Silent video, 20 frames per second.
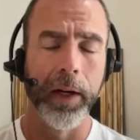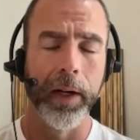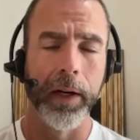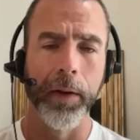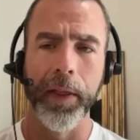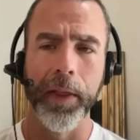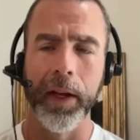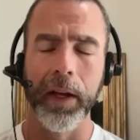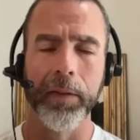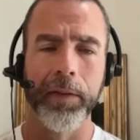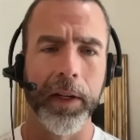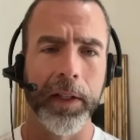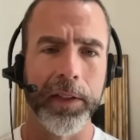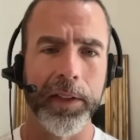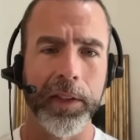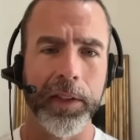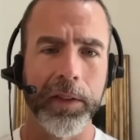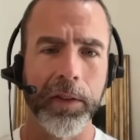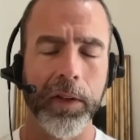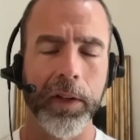I don't think I've had a
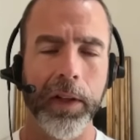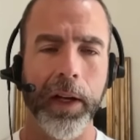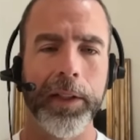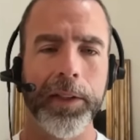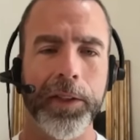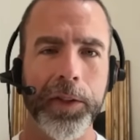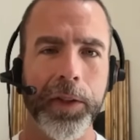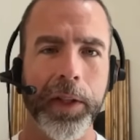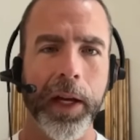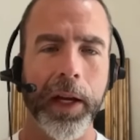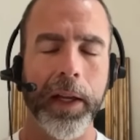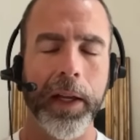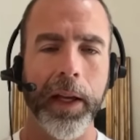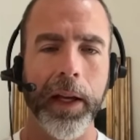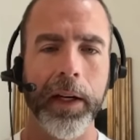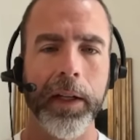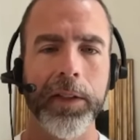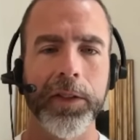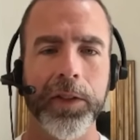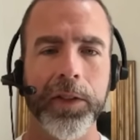single client do that yet.